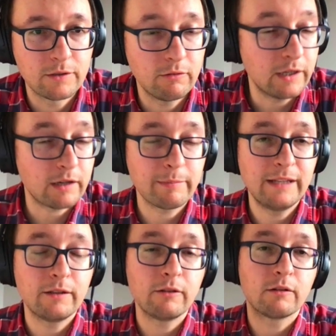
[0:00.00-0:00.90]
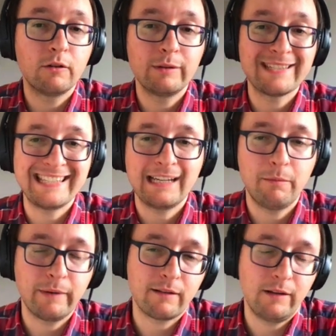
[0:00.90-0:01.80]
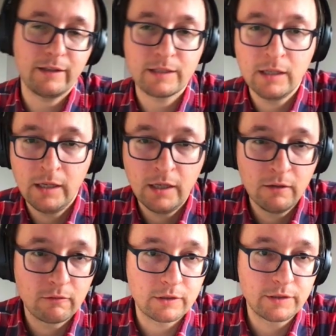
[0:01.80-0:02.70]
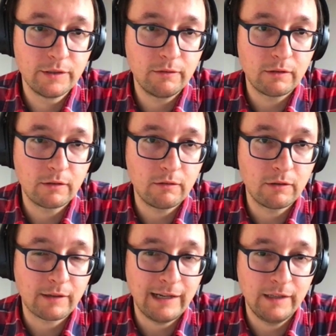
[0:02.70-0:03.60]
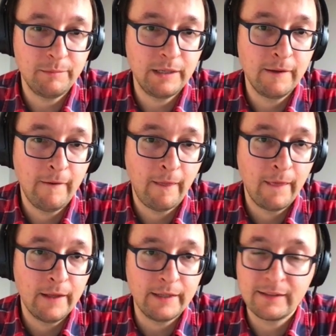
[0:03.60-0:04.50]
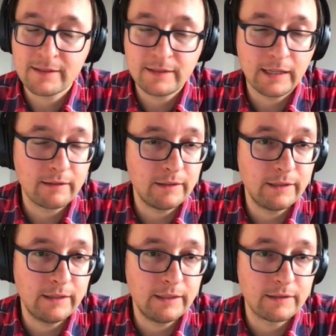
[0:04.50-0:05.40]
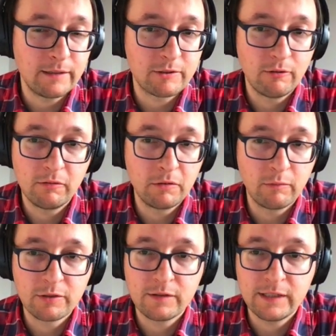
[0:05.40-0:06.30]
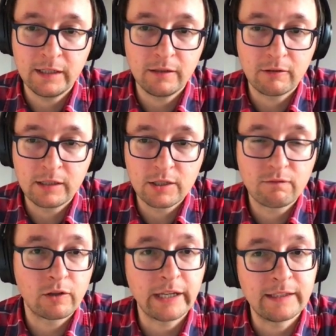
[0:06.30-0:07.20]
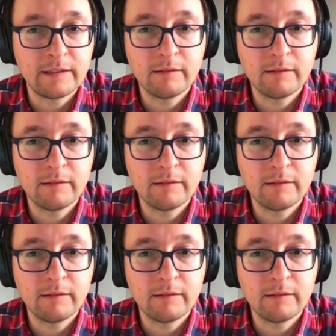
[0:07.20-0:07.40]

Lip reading: So I recommend that you go and set up a class or two on Cademy. It doesn't take any time at all. When you want to set it, you can just forget it.